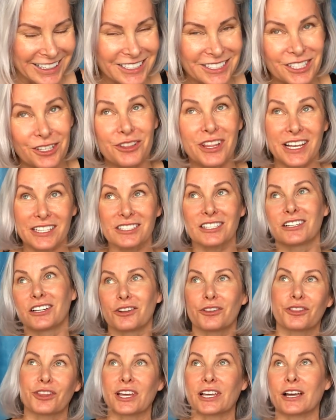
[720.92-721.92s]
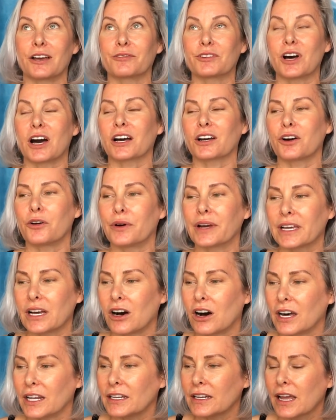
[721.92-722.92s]
So that's a little thing I've got going
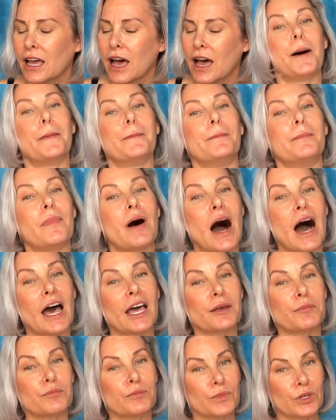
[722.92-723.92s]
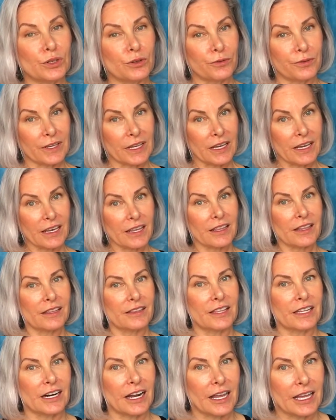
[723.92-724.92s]
on. My movie
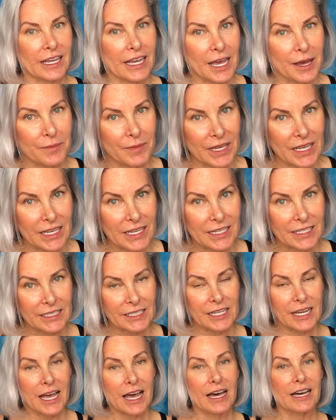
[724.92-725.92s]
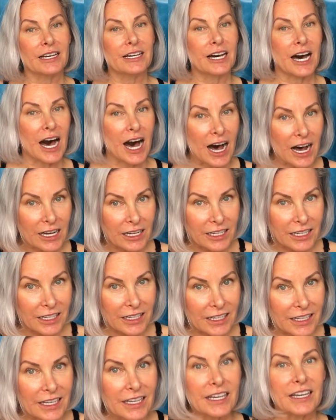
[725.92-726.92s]
that I am in, Cuck,
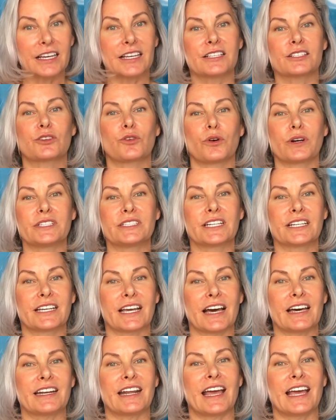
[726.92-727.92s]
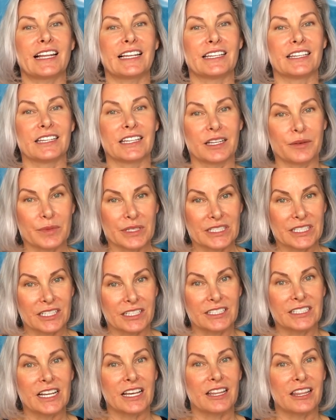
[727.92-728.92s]
is going to get a
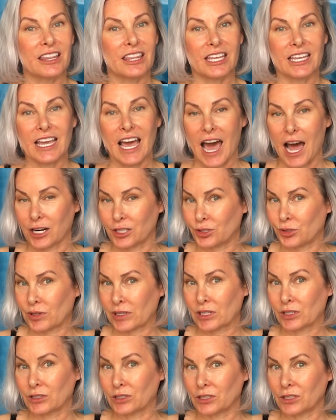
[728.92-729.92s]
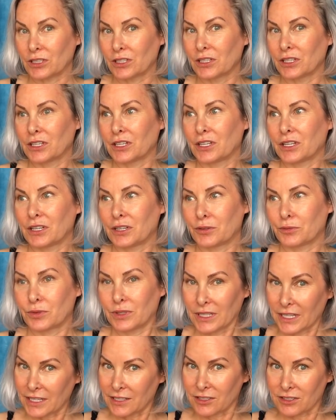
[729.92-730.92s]
limited theatrical
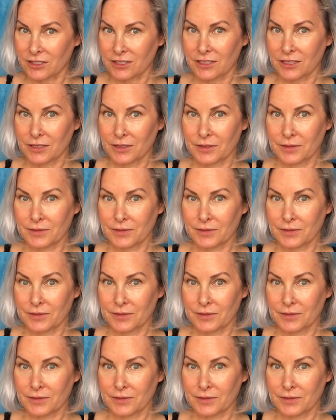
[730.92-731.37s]
release.